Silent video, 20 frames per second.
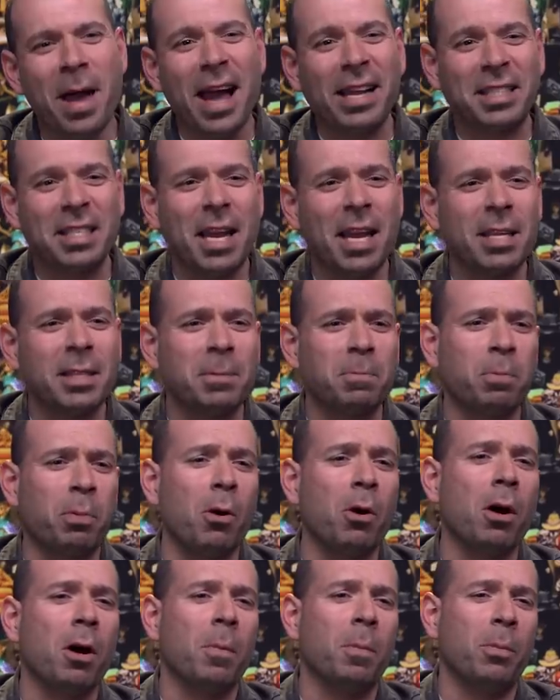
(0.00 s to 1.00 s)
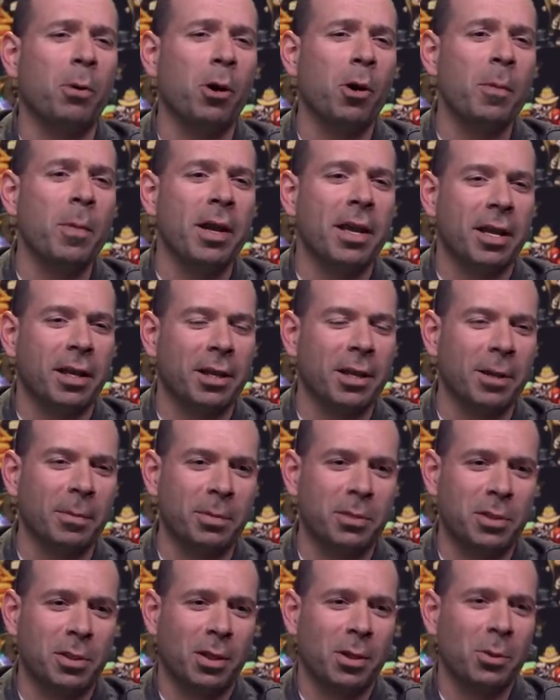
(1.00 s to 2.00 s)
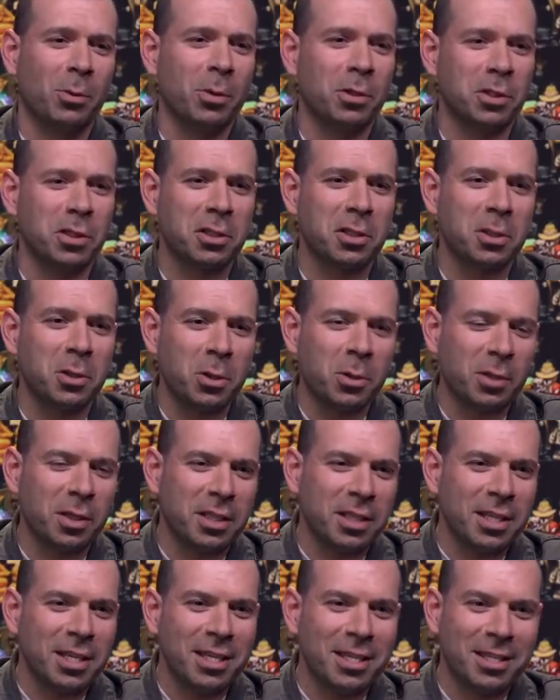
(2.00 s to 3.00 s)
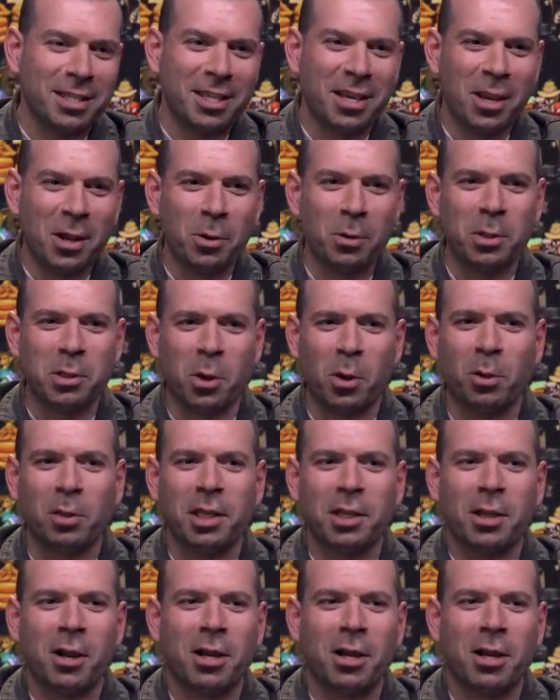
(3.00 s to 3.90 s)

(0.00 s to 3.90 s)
Max has perma hiccups, which is the new disease which only